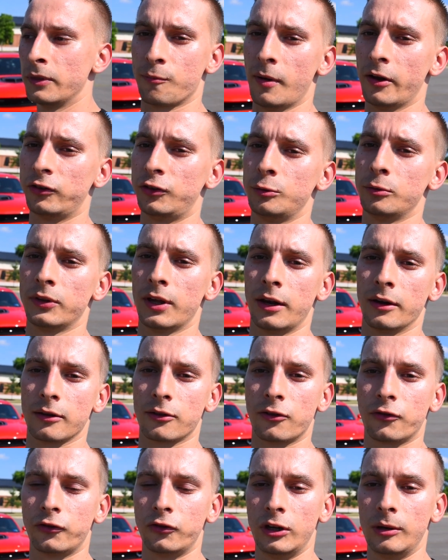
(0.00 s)
especially with that
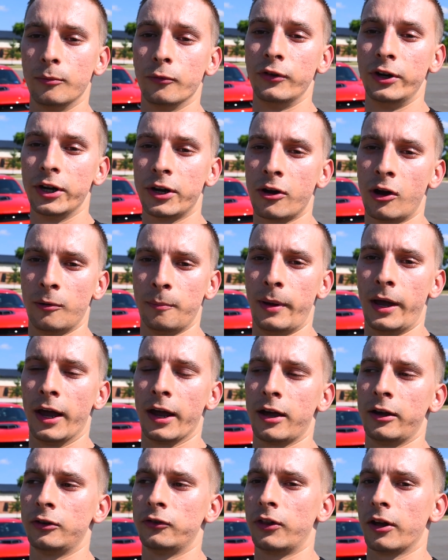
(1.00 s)
extreme recon
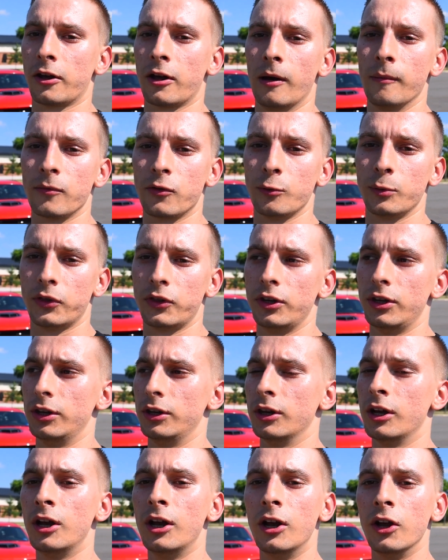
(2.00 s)
package that comes with
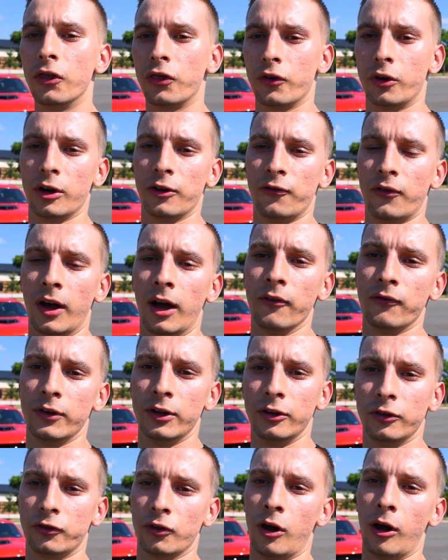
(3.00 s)
the
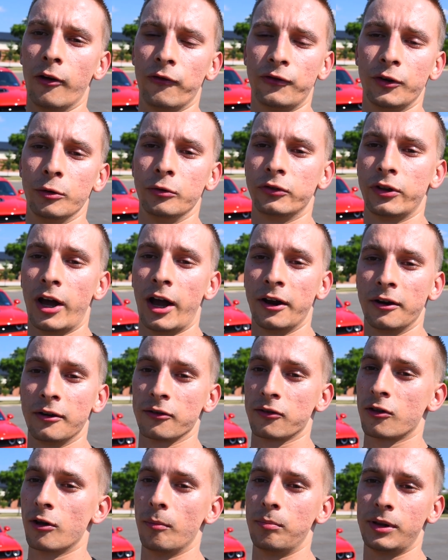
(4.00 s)
35-inch off-road
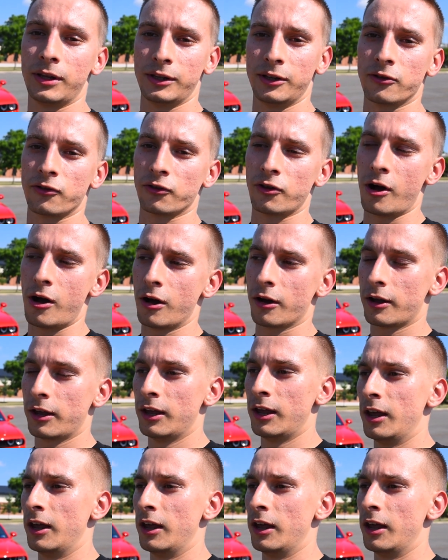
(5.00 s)
tires, completely stock.